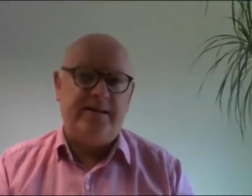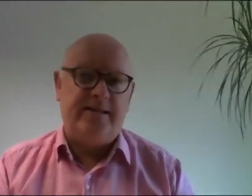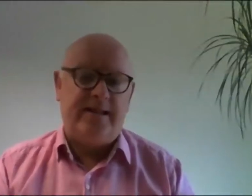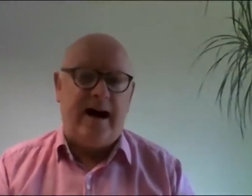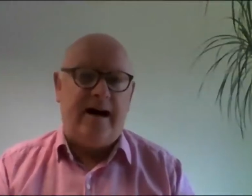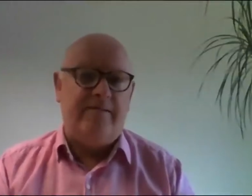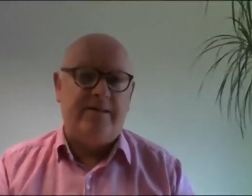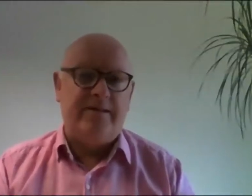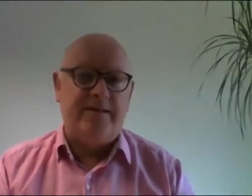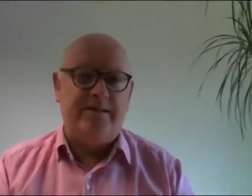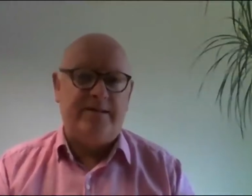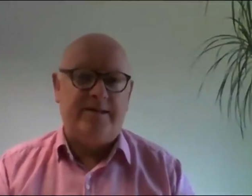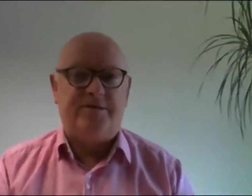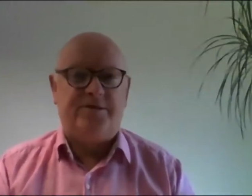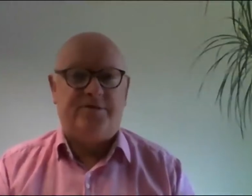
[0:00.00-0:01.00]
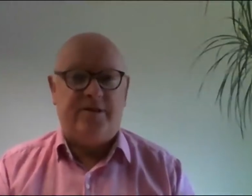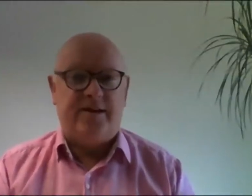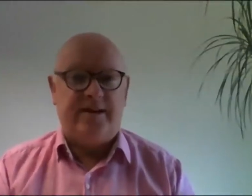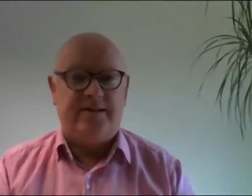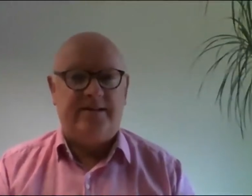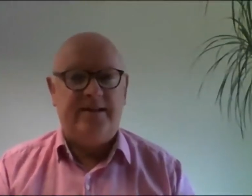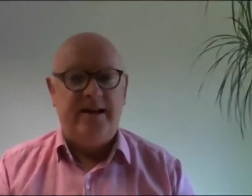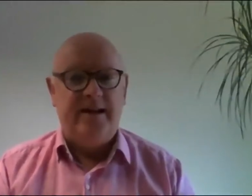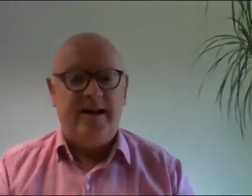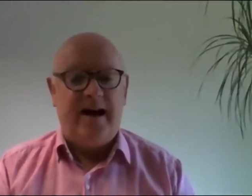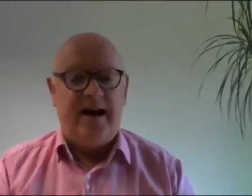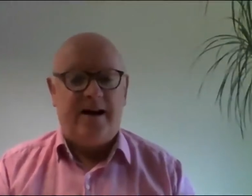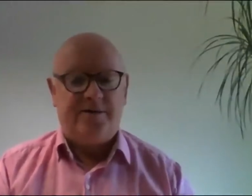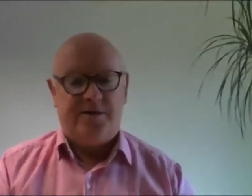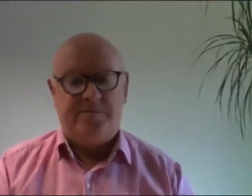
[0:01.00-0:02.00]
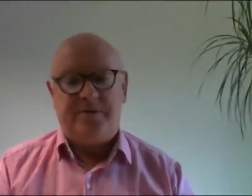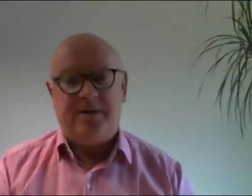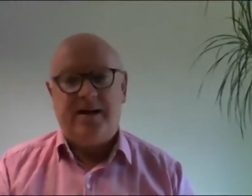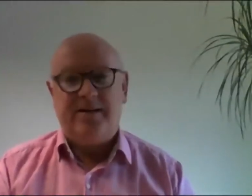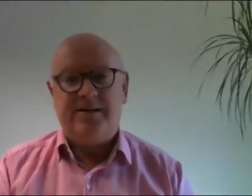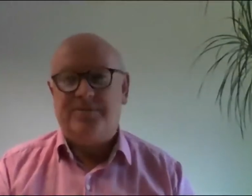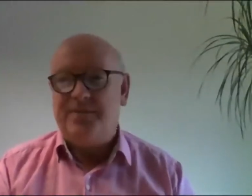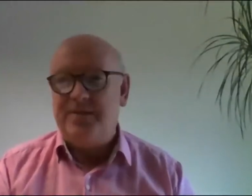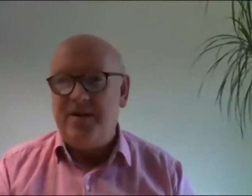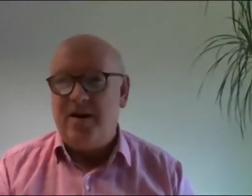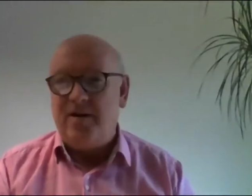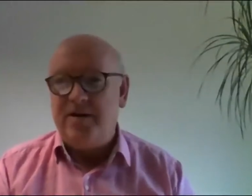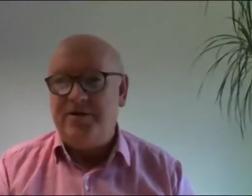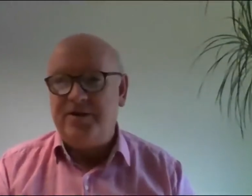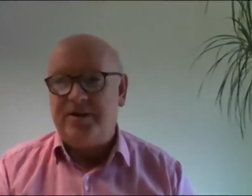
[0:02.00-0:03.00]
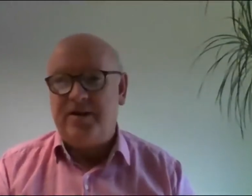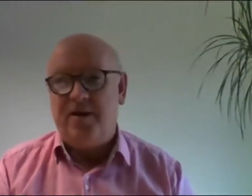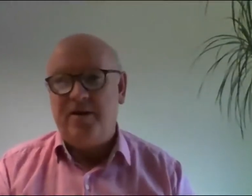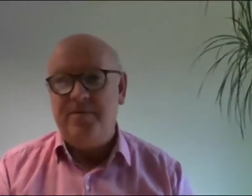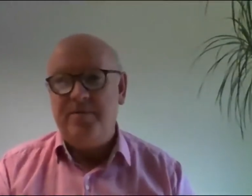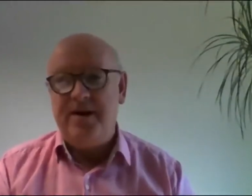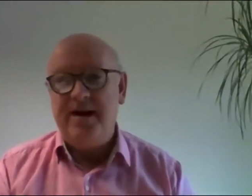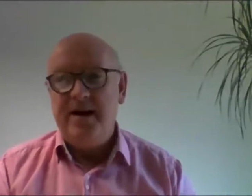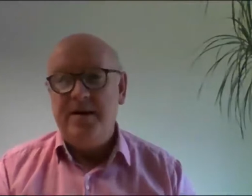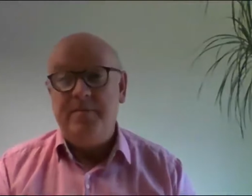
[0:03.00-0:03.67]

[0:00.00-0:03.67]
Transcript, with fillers: the Harrogate district as a place for knowledge economy.